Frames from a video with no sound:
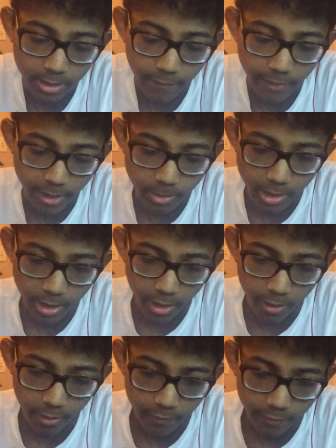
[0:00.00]
a family
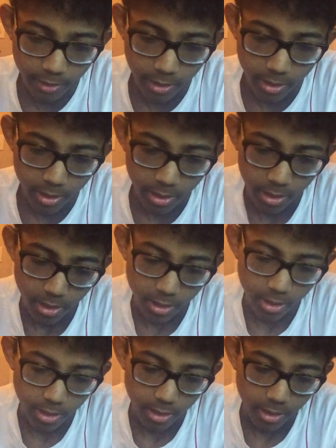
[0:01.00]
of
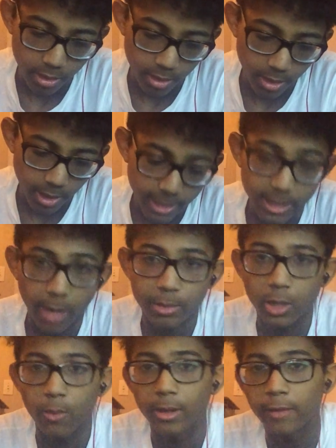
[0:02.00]

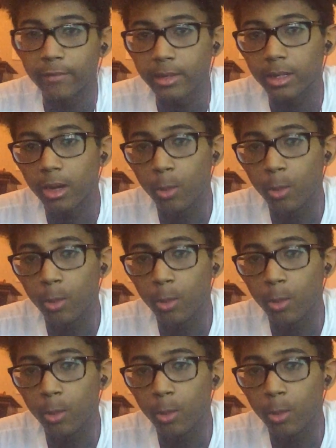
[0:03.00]
accepting one another.